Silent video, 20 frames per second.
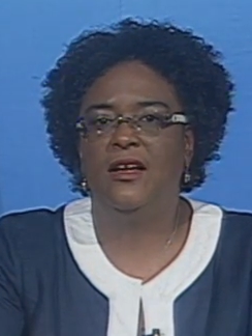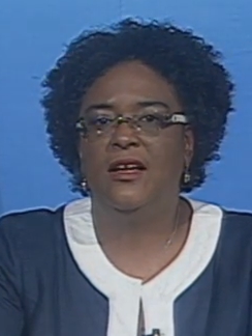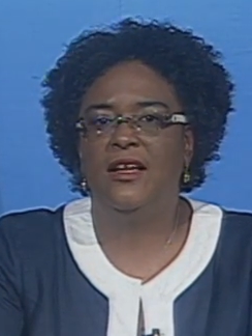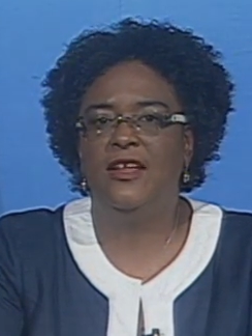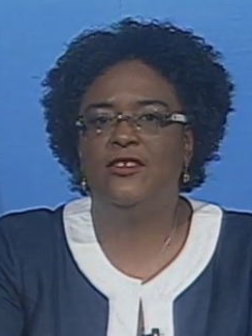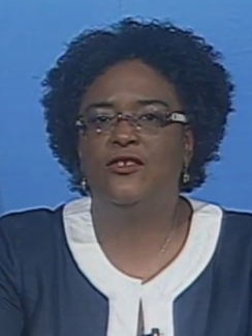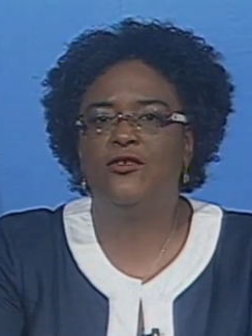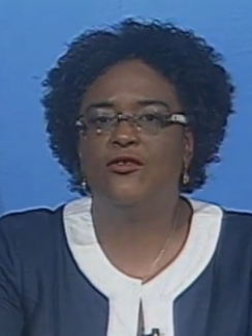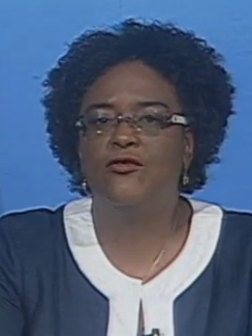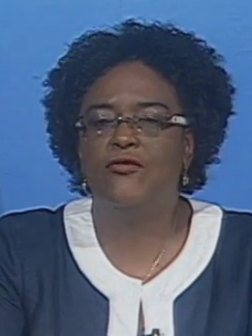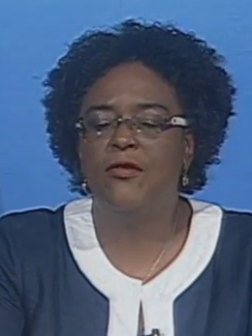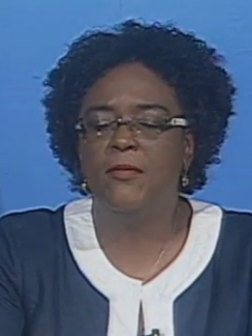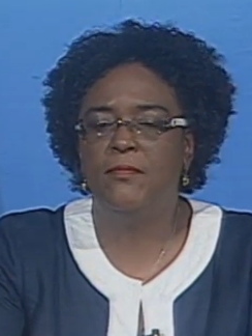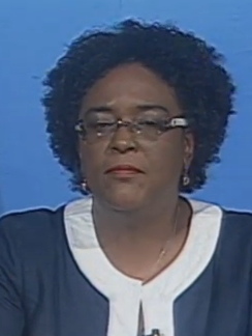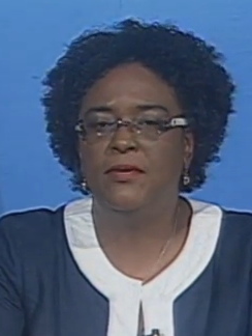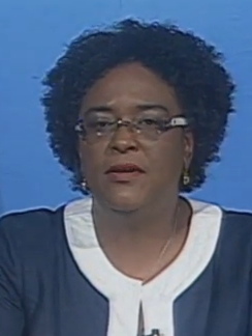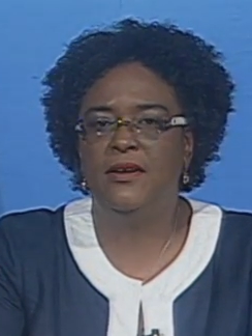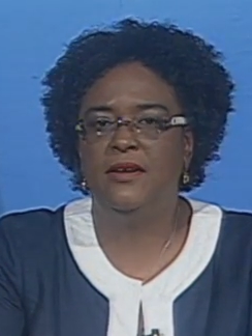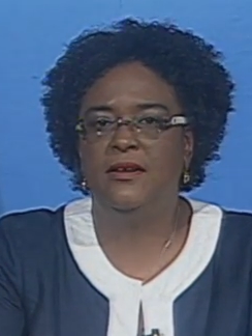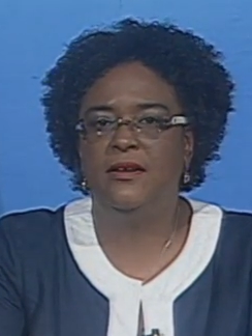is
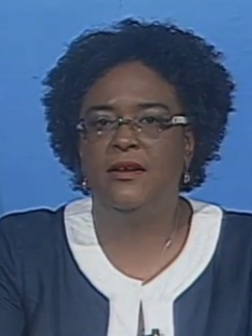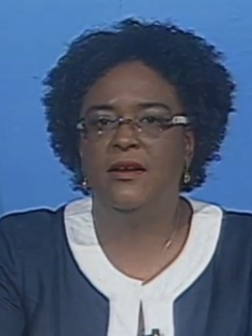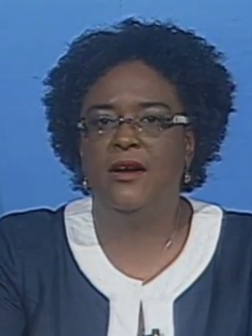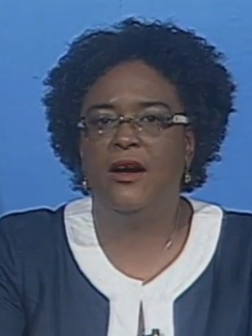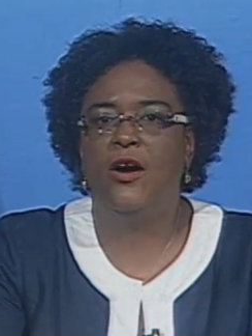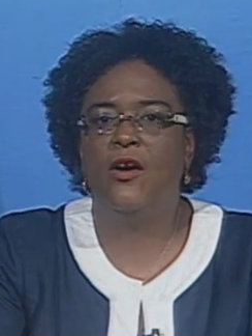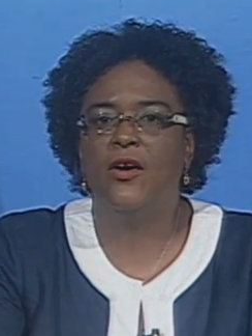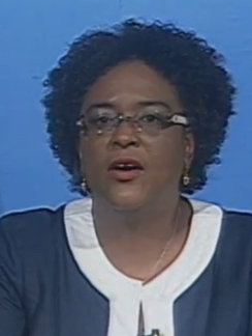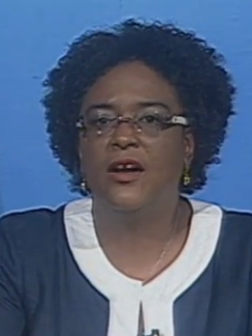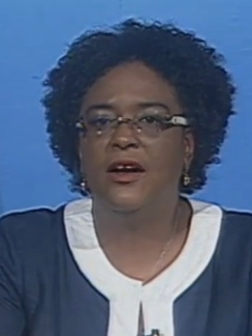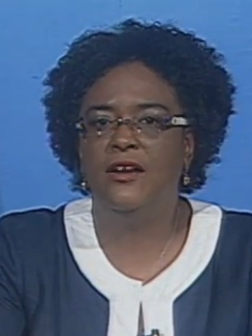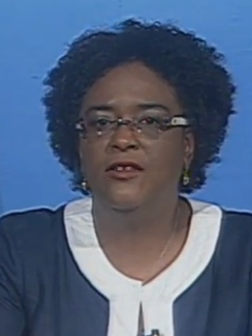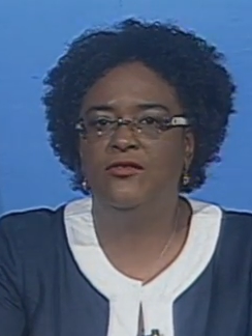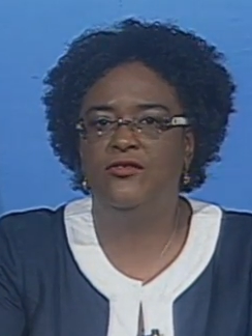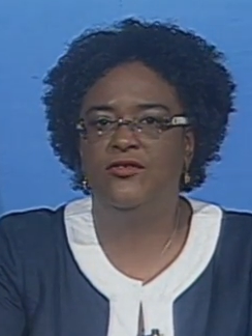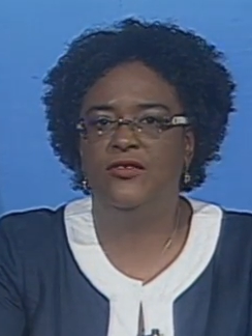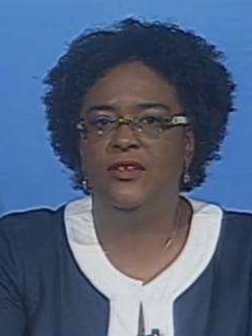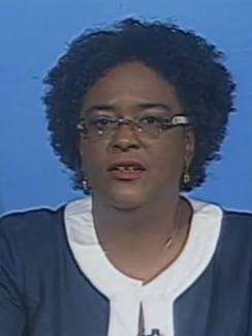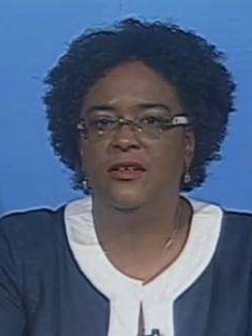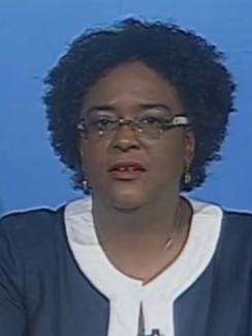crippling our
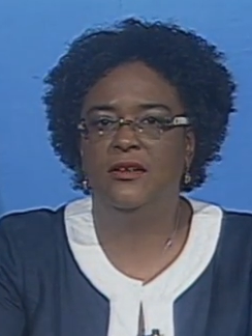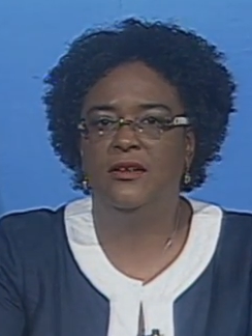country.